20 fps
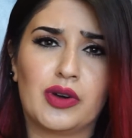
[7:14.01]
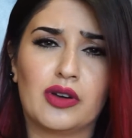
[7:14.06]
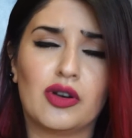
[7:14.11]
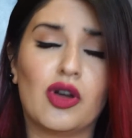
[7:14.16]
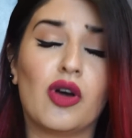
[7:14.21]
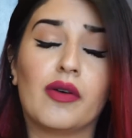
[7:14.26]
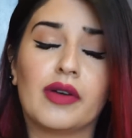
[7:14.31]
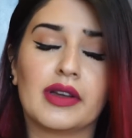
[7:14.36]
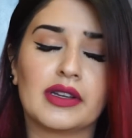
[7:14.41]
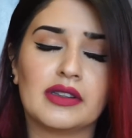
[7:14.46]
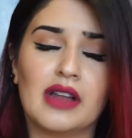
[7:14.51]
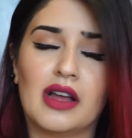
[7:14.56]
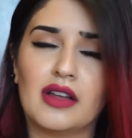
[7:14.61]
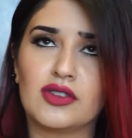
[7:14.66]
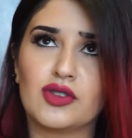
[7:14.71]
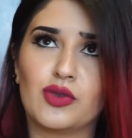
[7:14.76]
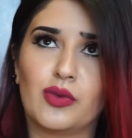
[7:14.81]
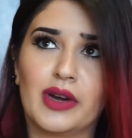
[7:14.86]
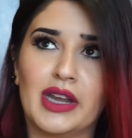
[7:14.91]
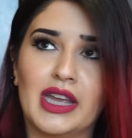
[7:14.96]
no,
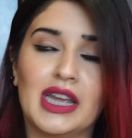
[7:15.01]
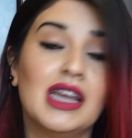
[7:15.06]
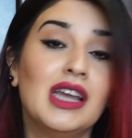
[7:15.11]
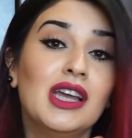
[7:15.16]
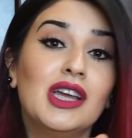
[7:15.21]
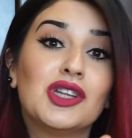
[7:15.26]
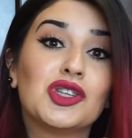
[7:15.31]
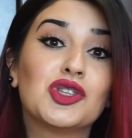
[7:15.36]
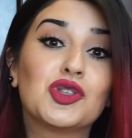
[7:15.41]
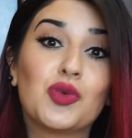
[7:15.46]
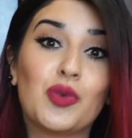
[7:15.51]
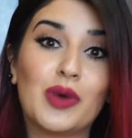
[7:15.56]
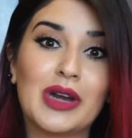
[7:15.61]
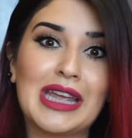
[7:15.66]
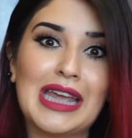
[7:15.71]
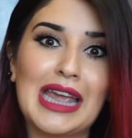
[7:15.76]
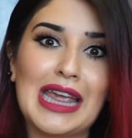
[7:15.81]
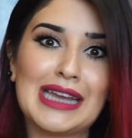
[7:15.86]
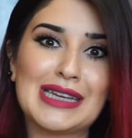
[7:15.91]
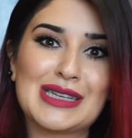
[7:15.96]
not $20,
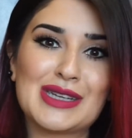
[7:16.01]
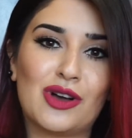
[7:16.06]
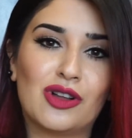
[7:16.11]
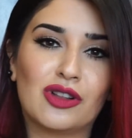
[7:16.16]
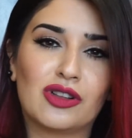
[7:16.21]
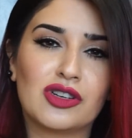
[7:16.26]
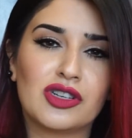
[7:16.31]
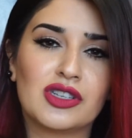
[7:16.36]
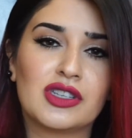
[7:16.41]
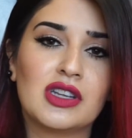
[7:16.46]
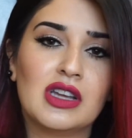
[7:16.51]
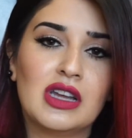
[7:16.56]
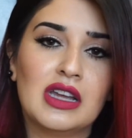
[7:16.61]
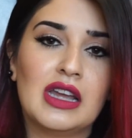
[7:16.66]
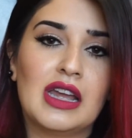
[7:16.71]
$28,